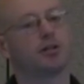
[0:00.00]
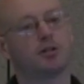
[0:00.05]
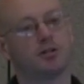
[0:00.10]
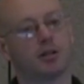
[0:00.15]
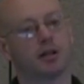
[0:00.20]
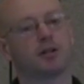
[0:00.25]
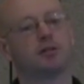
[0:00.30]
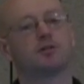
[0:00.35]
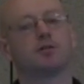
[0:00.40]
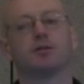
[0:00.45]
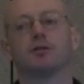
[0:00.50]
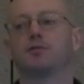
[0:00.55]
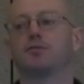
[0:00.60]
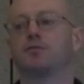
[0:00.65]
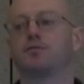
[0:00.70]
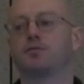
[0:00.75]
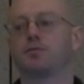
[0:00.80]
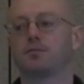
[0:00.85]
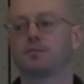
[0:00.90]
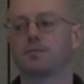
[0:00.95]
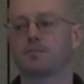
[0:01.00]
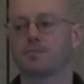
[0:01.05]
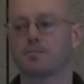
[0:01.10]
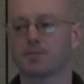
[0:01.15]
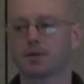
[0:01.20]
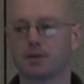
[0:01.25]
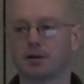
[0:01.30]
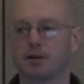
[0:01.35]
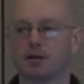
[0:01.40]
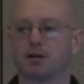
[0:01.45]
intensive
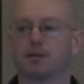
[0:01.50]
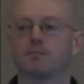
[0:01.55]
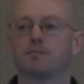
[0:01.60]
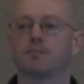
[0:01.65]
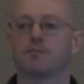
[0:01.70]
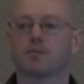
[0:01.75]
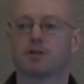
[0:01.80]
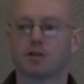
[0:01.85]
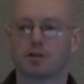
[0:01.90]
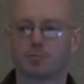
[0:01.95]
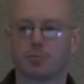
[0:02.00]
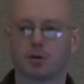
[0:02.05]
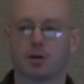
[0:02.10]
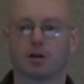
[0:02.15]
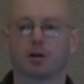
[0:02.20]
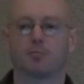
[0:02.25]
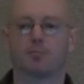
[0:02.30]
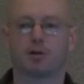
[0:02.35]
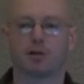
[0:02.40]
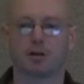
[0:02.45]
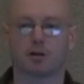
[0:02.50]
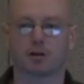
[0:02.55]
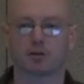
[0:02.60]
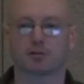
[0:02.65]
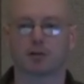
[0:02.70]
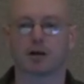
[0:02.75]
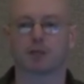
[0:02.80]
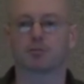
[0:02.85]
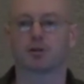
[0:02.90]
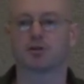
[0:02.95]
this
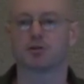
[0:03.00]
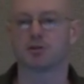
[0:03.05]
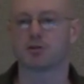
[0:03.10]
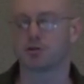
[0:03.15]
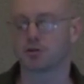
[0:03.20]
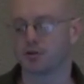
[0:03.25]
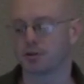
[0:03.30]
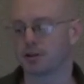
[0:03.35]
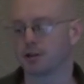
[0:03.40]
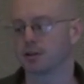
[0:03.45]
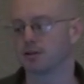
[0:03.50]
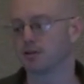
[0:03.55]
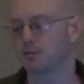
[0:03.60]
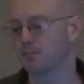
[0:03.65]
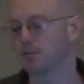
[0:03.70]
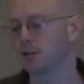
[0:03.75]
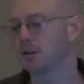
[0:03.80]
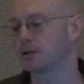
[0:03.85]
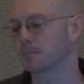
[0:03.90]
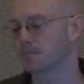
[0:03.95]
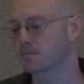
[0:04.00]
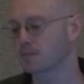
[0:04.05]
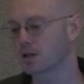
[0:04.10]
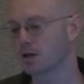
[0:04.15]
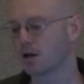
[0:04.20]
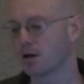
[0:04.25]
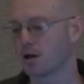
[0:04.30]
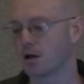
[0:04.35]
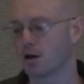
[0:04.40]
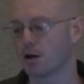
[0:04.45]
particular operation is going to end up being.
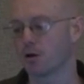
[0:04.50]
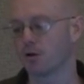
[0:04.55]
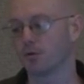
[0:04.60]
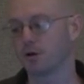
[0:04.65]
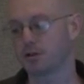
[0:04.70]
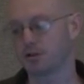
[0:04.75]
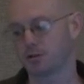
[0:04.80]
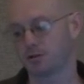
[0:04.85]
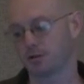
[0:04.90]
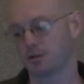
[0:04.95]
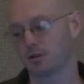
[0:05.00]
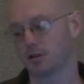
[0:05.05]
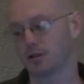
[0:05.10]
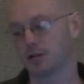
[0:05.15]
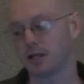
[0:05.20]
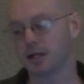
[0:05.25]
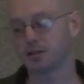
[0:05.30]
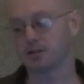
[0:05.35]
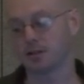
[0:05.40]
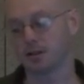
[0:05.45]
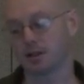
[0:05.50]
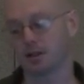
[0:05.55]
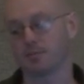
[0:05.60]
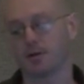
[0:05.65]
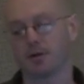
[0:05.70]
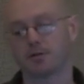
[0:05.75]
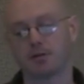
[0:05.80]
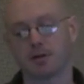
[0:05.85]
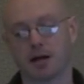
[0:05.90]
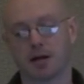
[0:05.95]
Which, the nice thing
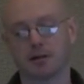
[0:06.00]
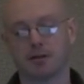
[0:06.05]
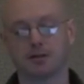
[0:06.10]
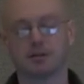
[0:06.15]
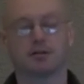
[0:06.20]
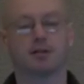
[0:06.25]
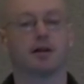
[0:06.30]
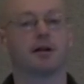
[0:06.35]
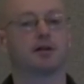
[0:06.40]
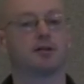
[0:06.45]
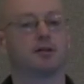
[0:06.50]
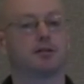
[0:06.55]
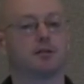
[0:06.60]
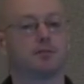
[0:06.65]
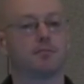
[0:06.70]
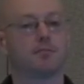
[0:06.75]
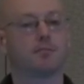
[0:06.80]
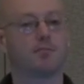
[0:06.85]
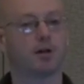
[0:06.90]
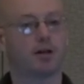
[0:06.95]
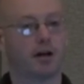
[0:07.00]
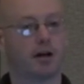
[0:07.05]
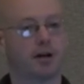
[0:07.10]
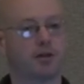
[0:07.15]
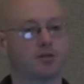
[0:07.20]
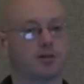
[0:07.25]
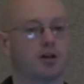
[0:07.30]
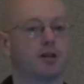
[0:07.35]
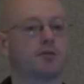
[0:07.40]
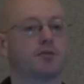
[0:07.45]
about that is that
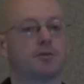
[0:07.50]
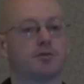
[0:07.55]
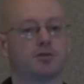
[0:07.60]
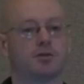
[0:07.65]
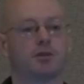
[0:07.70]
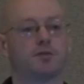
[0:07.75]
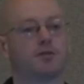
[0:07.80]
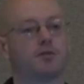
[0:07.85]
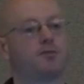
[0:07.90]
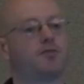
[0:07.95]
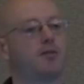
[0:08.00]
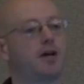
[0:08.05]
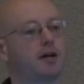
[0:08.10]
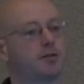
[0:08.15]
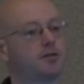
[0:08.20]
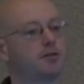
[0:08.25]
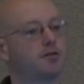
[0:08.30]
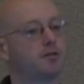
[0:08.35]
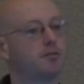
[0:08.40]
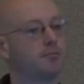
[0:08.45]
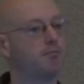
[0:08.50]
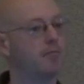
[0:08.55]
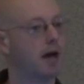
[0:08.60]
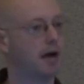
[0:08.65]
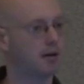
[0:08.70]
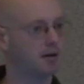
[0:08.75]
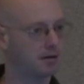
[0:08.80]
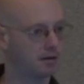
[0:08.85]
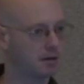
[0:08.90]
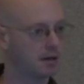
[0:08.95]
because all of those different factors
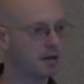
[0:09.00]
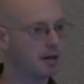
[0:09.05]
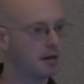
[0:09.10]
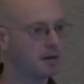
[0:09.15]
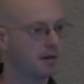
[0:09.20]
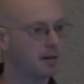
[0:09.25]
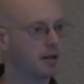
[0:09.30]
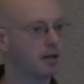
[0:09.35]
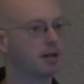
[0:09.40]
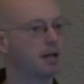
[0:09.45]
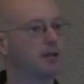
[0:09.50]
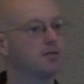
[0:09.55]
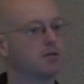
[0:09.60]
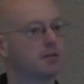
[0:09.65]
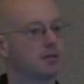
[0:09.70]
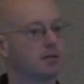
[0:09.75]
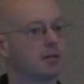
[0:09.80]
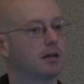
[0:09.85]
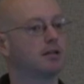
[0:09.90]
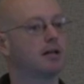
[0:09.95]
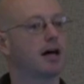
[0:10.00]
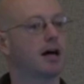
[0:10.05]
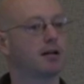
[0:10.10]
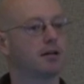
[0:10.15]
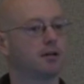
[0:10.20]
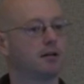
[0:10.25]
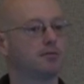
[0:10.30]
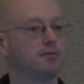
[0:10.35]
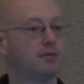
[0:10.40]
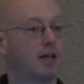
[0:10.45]
matter, it gives us a
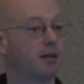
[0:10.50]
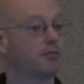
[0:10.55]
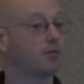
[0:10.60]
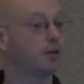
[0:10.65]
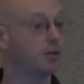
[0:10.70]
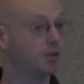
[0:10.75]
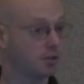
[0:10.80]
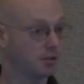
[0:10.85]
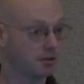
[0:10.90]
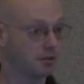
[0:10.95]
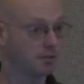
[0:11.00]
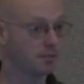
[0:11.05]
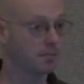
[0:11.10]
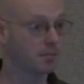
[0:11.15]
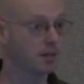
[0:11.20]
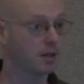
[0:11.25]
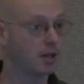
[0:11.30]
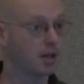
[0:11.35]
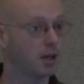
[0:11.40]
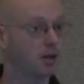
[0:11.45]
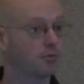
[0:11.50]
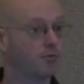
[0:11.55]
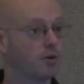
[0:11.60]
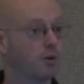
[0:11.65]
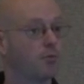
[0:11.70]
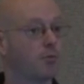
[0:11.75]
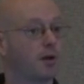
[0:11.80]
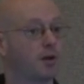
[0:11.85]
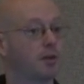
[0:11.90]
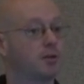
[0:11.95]
lot of leverage if
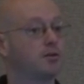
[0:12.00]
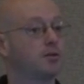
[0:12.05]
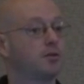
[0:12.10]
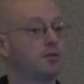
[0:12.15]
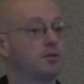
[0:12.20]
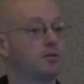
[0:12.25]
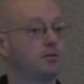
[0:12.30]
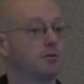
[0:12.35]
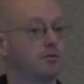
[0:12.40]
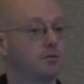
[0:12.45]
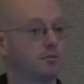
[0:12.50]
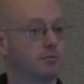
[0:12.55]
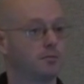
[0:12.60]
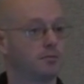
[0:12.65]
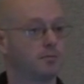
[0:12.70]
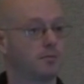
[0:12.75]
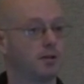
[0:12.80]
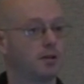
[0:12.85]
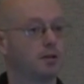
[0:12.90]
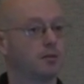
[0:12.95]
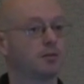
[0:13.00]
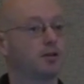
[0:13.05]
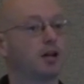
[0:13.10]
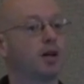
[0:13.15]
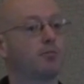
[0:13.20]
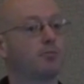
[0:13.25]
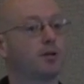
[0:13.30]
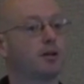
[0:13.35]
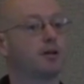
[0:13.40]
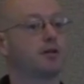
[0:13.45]
we wanted to,
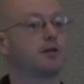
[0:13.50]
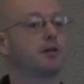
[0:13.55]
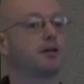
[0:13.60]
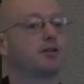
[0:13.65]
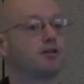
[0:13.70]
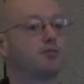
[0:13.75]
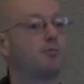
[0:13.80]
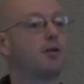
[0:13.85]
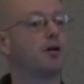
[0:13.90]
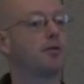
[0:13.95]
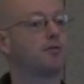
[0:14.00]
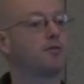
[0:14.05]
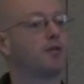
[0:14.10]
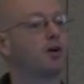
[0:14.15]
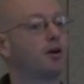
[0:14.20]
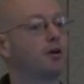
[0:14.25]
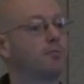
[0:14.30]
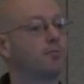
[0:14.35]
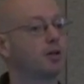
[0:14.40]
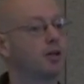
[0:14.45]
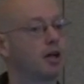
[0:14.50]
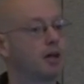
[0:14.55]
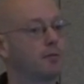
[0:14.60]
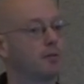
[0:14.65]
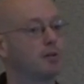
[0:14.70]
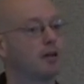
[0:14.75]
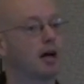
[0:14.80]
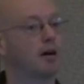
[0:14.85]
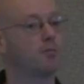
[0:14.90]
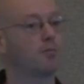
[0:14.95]
help a small farm become
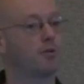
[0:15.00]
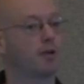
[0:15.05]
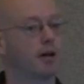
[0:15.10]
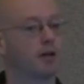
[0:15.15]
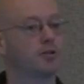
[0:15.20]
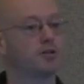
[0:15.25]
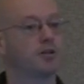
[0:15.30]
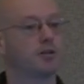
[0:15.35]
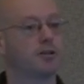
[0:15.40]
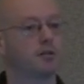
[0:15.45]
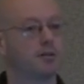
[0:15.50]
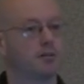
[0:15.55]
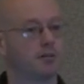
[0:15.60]
a lot more energy